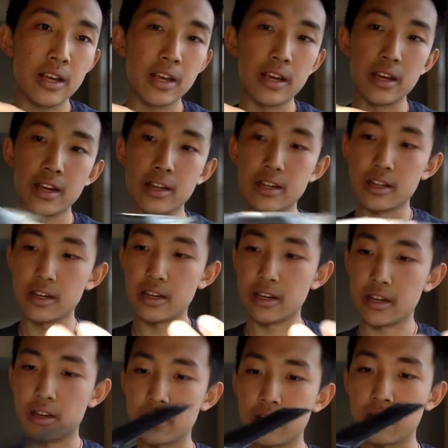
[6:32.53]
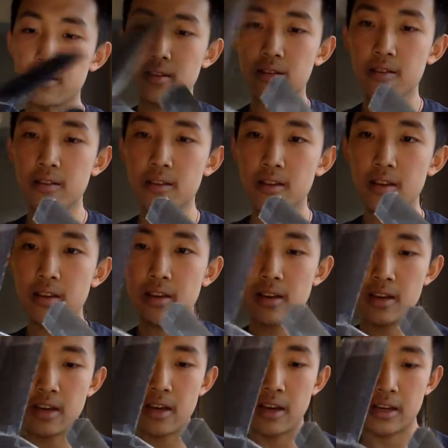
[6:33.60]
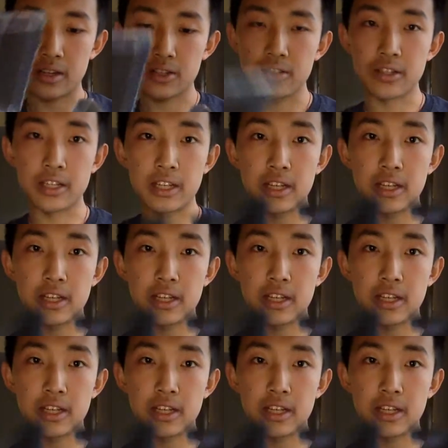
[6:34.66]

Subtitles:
and actually